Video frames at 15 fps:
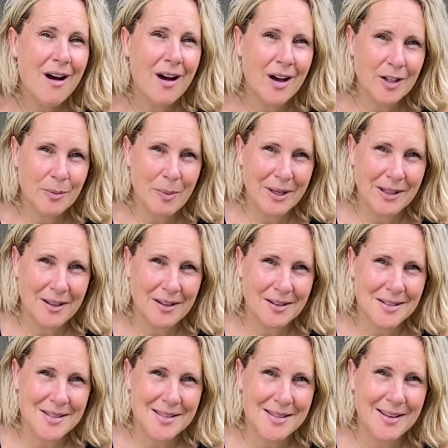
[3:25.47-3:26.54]
hug my
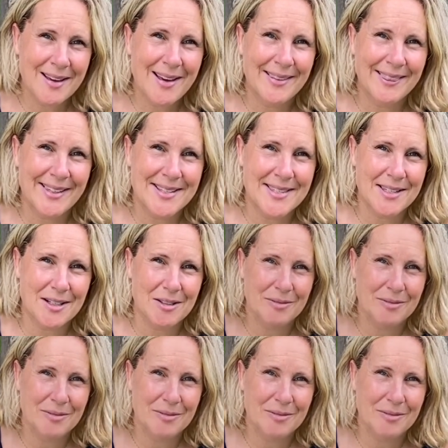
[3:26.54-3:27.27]
kids, and listen.